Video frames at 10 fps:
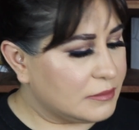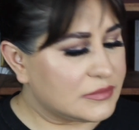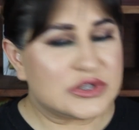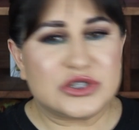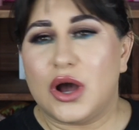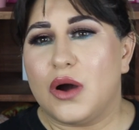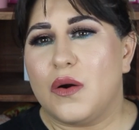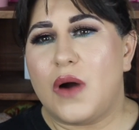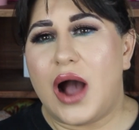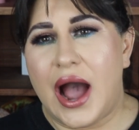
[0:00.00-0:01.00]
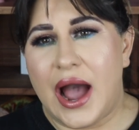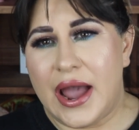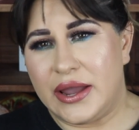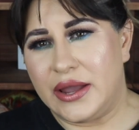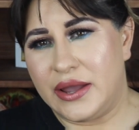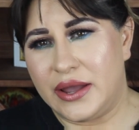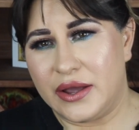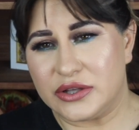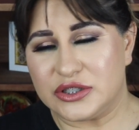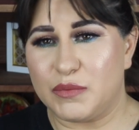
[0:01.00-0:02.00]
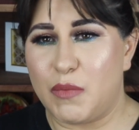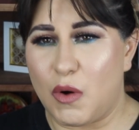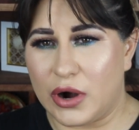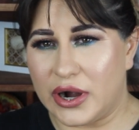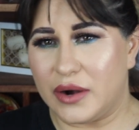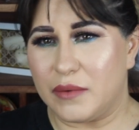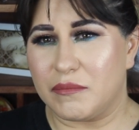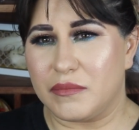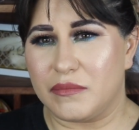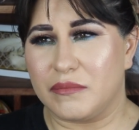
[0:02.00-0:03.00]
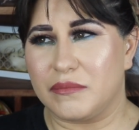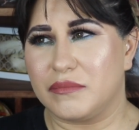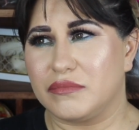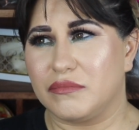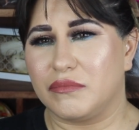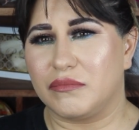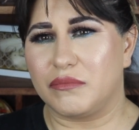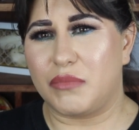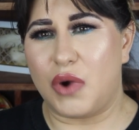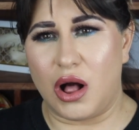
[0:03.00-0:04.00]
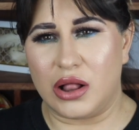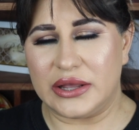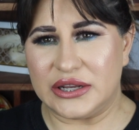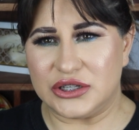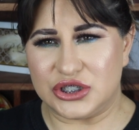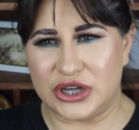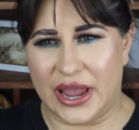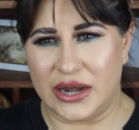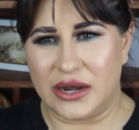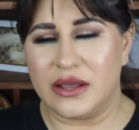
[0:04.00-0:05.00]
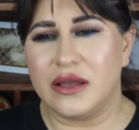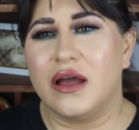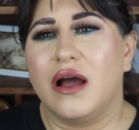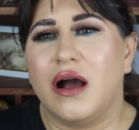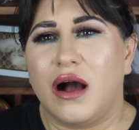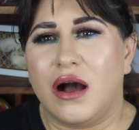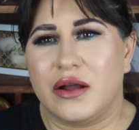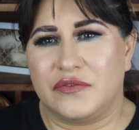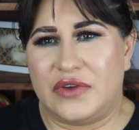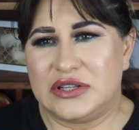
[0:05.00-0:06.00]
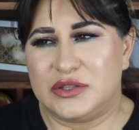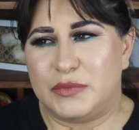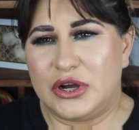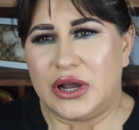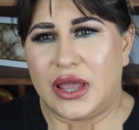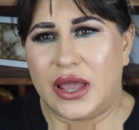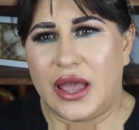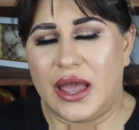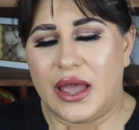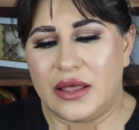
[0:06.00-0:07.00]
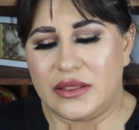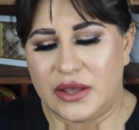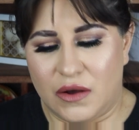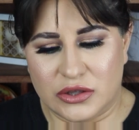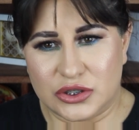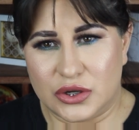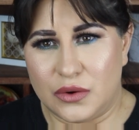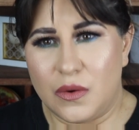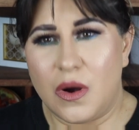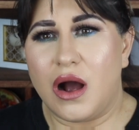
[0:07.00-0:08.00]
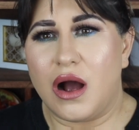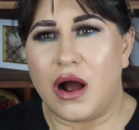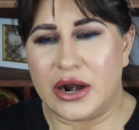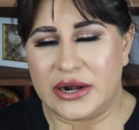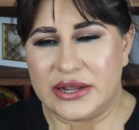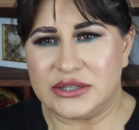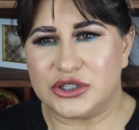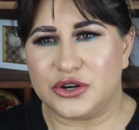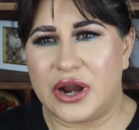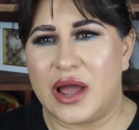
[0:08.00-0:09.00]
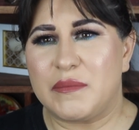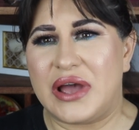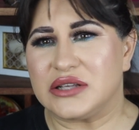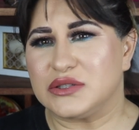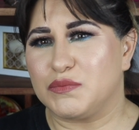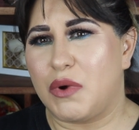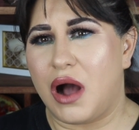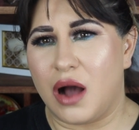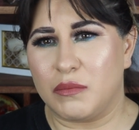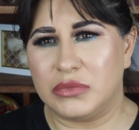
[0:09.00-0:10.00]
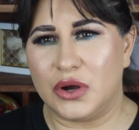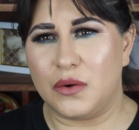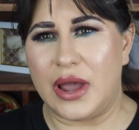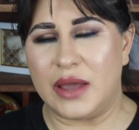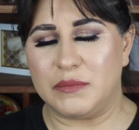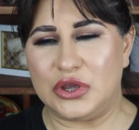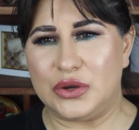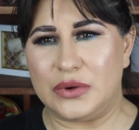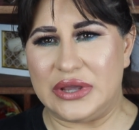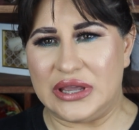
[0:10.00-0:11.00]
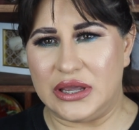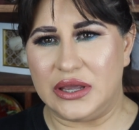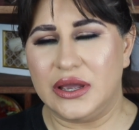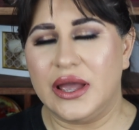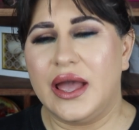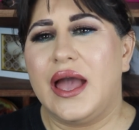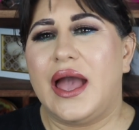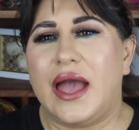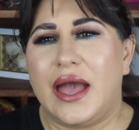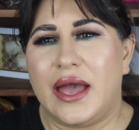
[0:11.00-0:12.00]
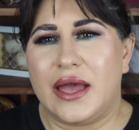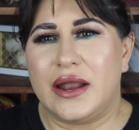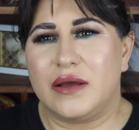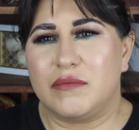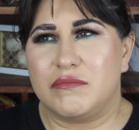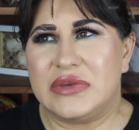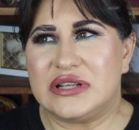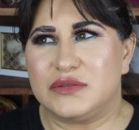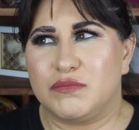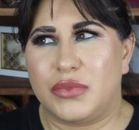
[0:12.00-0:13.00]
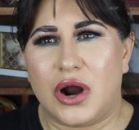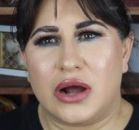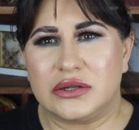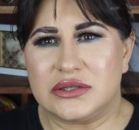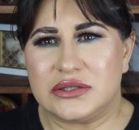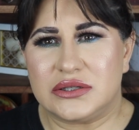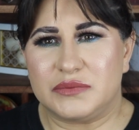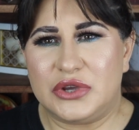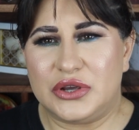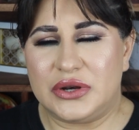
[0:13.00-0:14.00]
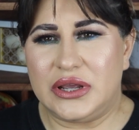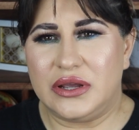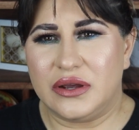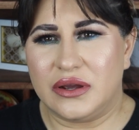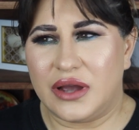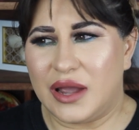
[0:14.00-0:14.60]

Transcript: So I support Paul and Jen on Facebook, and they also are on Instagram as Pablo MUE and Miss Bronzed Beauty, I